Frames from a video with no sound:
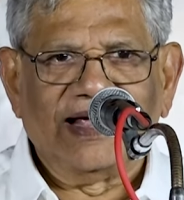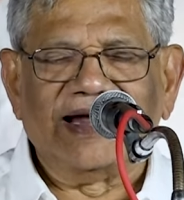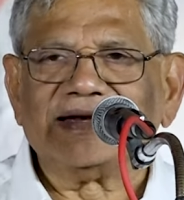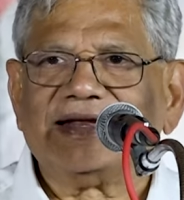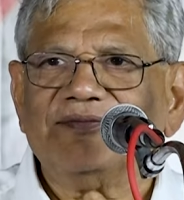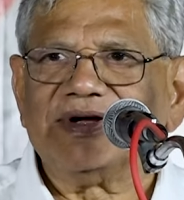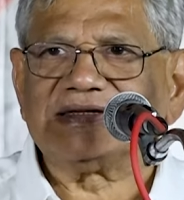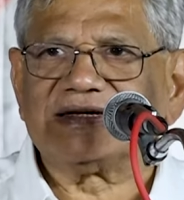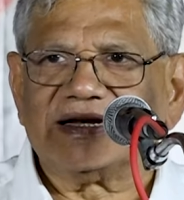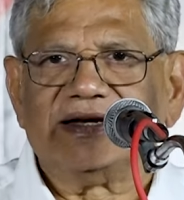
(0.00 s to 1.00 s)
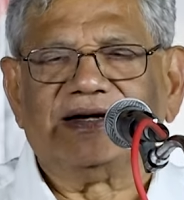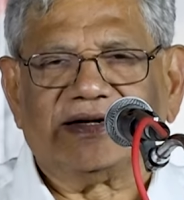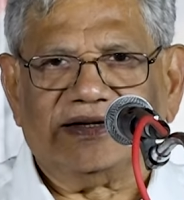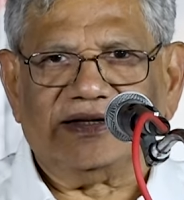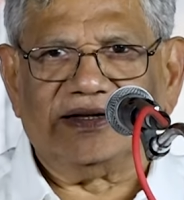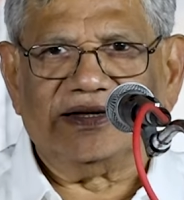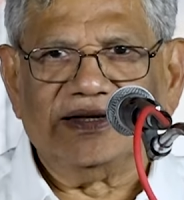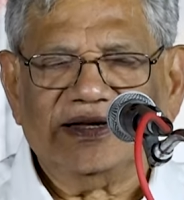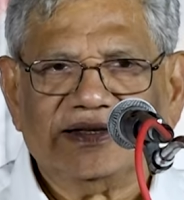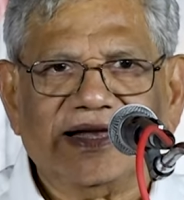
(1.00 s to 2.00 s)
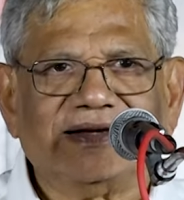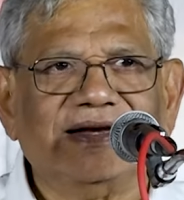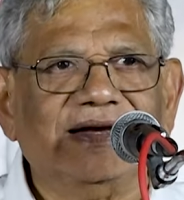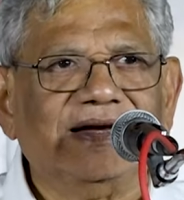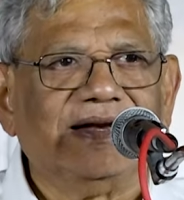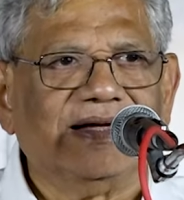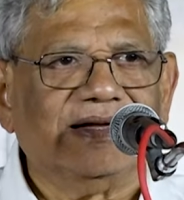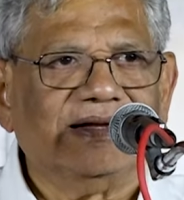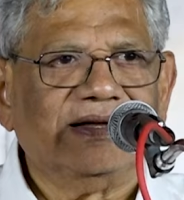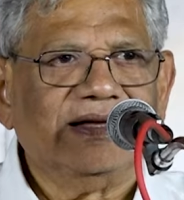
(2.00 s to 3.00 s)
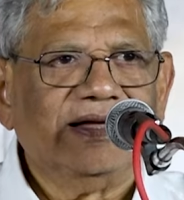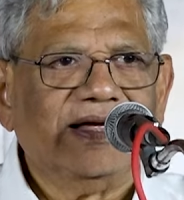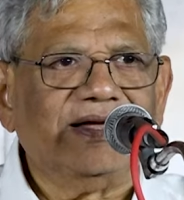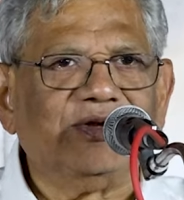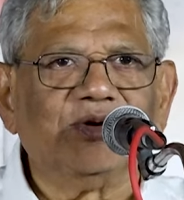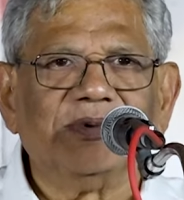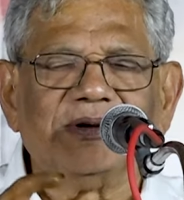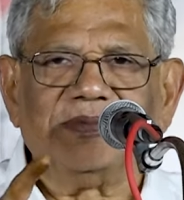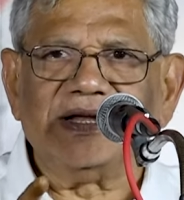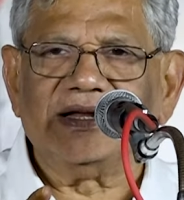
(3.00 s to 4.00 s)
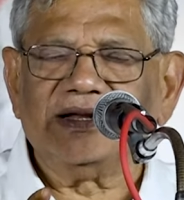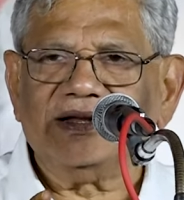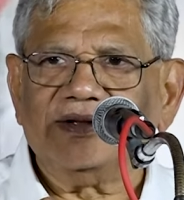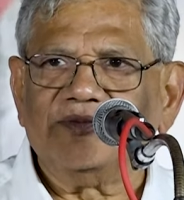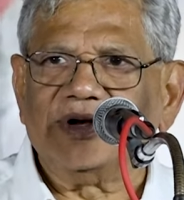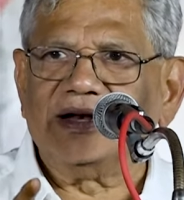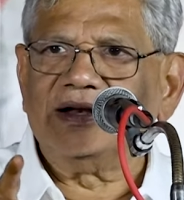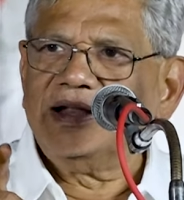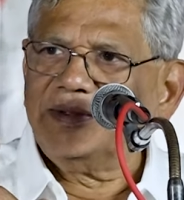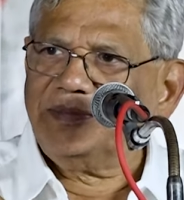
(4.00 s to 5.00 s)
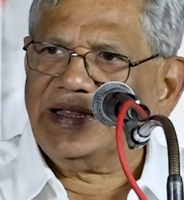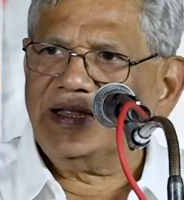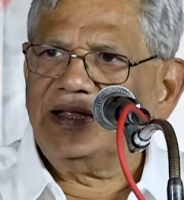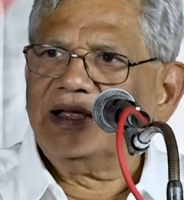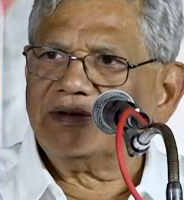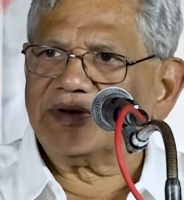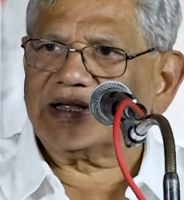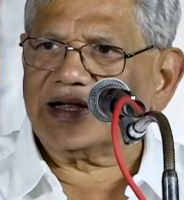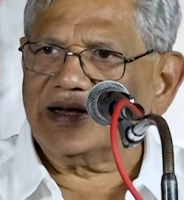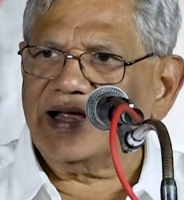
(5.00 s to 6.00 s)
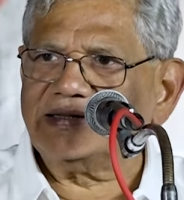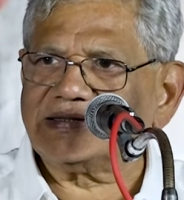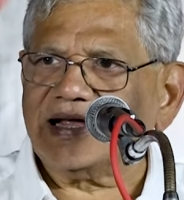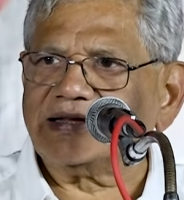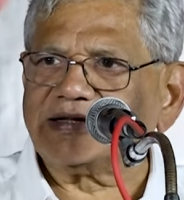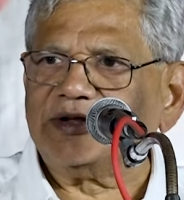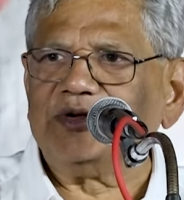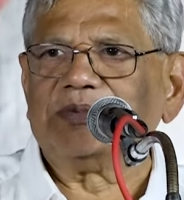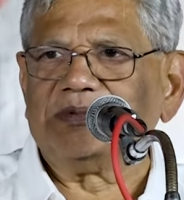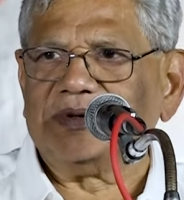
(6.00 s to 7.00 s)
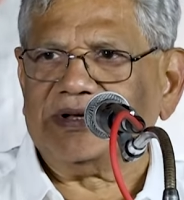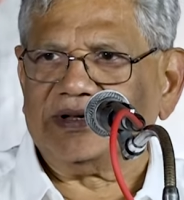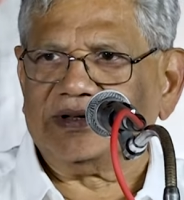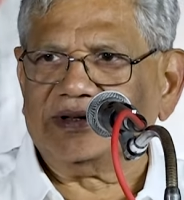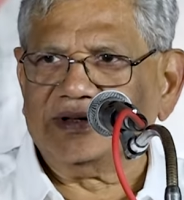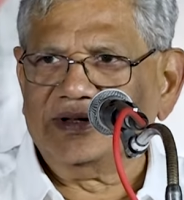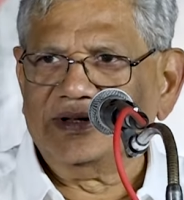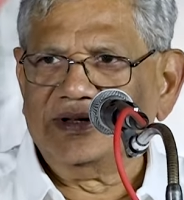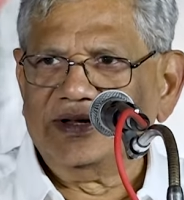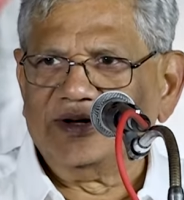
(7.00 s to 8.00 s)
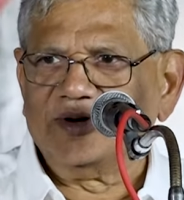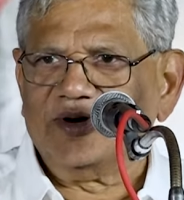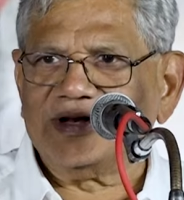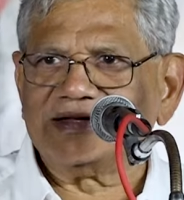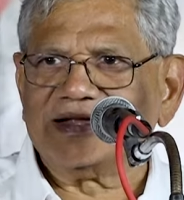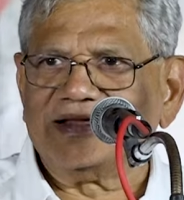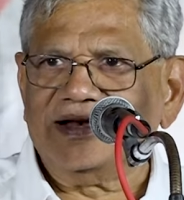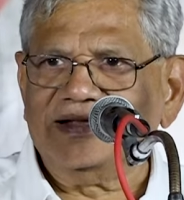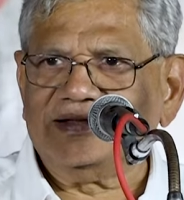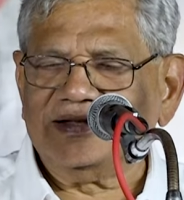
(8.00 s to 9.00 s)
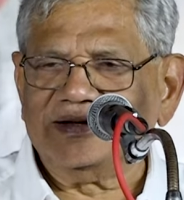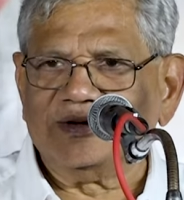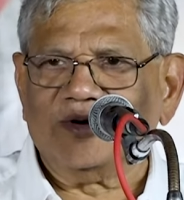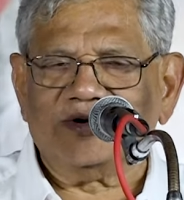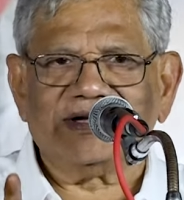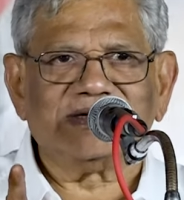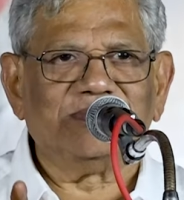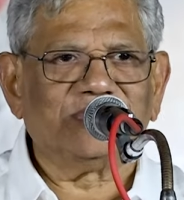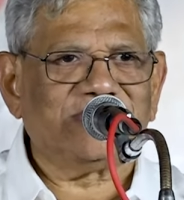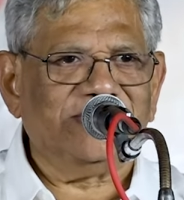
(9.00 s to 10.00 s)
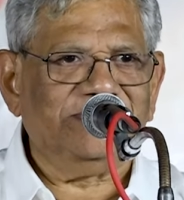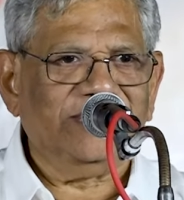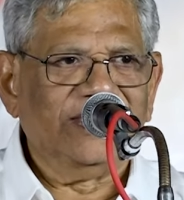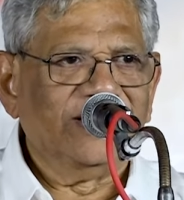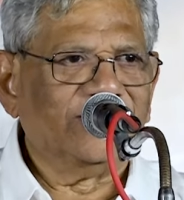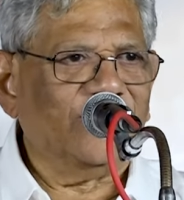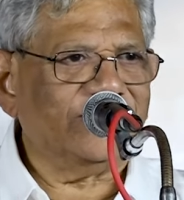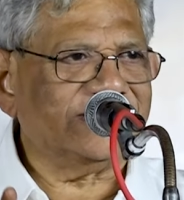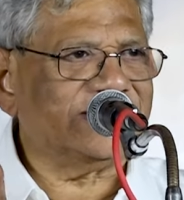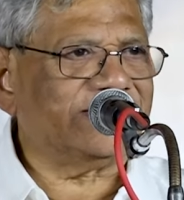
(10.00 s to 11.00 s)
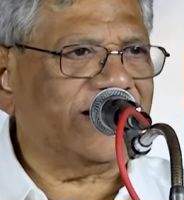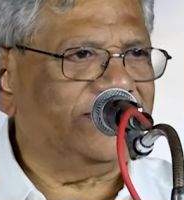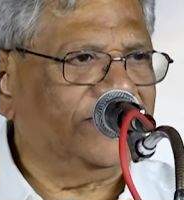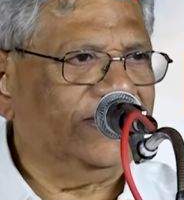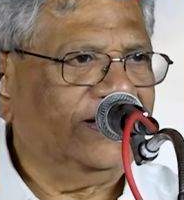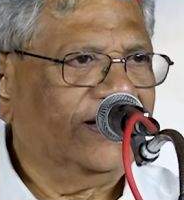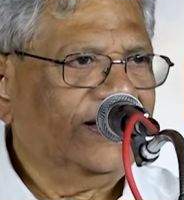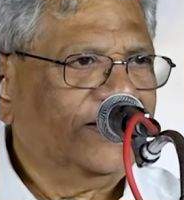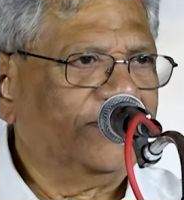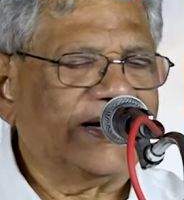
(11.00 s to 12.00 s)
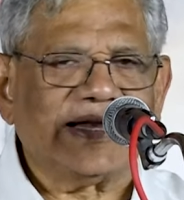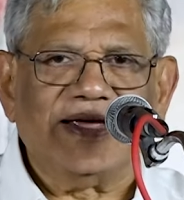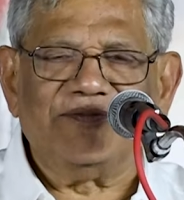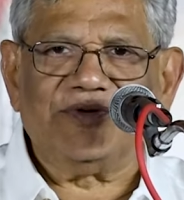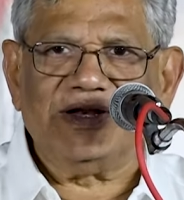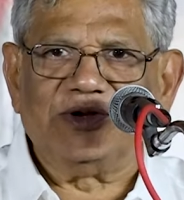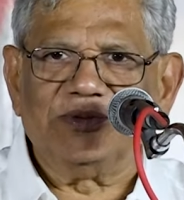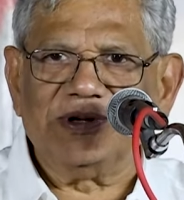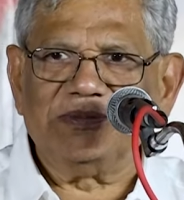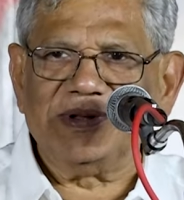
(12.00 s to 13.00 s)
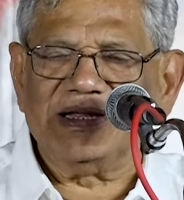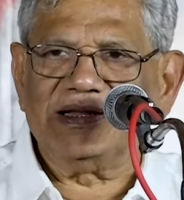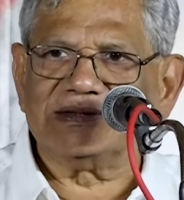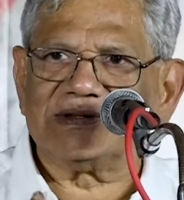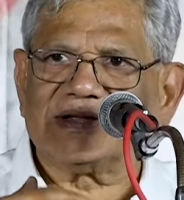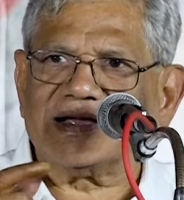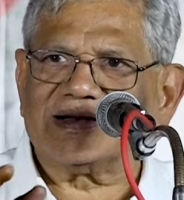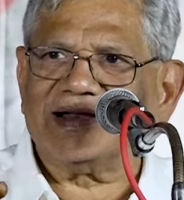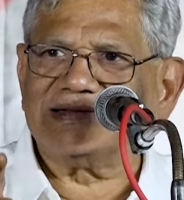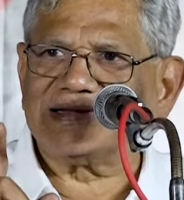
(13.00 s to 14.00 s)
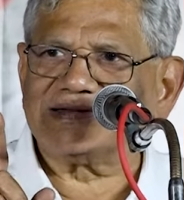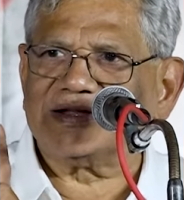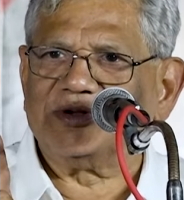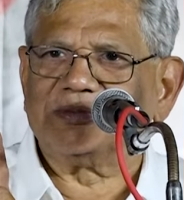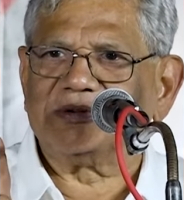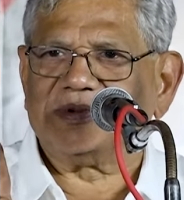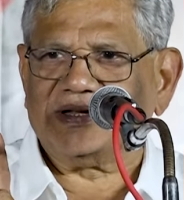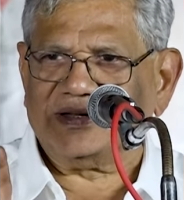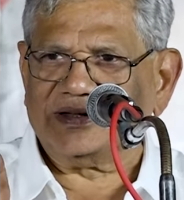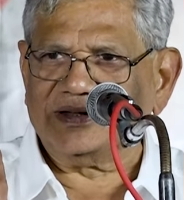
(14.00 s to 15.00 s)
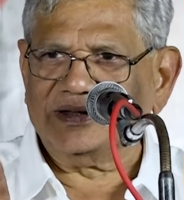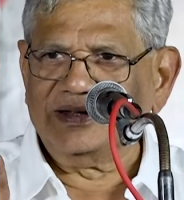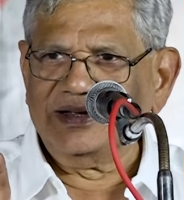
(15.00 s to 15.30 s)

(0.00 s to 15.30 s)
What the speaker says: and give us dignity that in India a human being will be recognized as a human being, not as a Dalit, not as a Muslim, not as a tribal, but every human being is recognized as a human being.